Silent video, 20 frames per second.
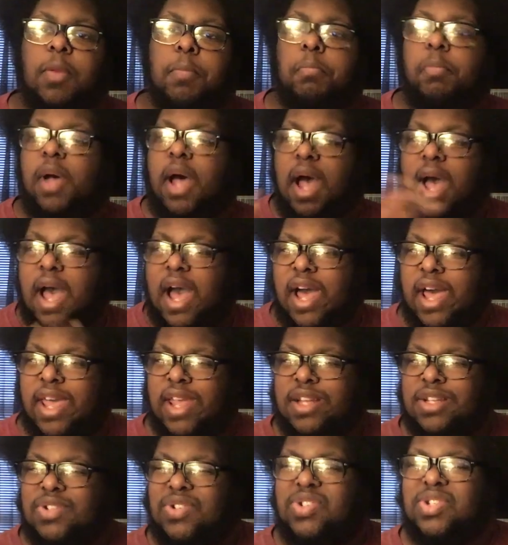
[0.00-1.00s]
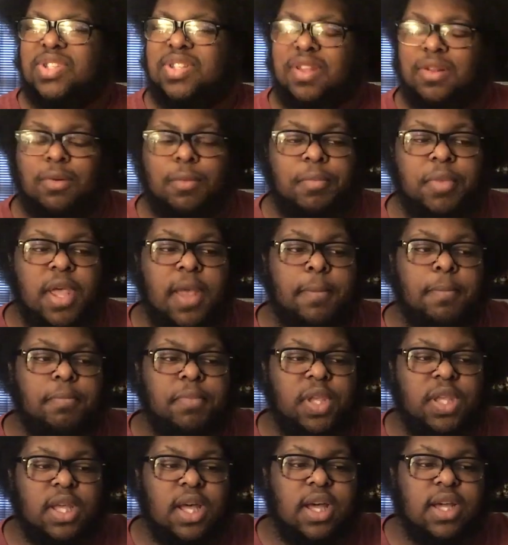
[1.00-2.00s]
behind just a little bit
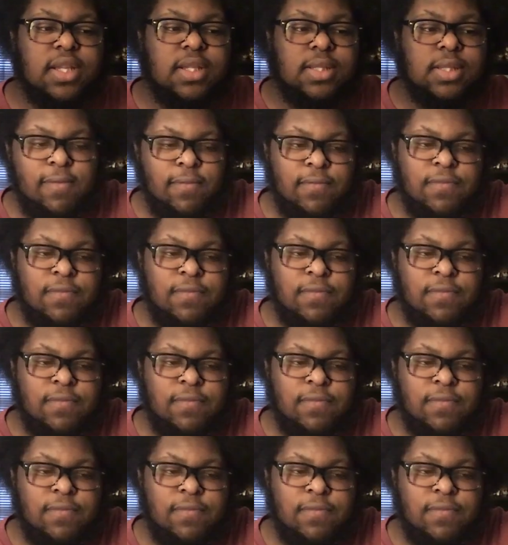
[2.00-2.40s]
because